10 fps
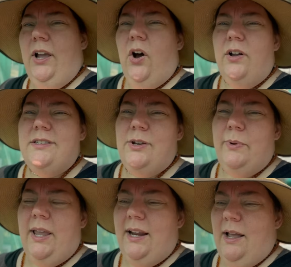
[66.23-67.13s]
hot. So
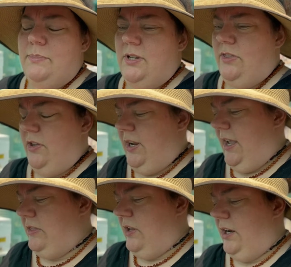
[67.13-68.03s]
we're getting up to
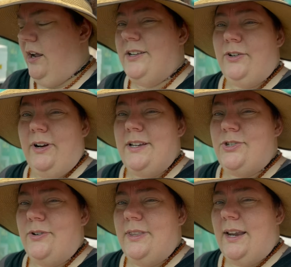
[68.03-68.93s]
38, 39 degrees
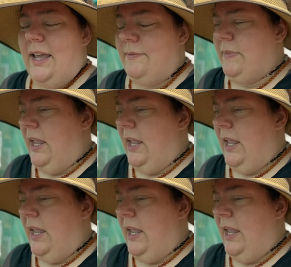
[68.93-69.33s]
during the day,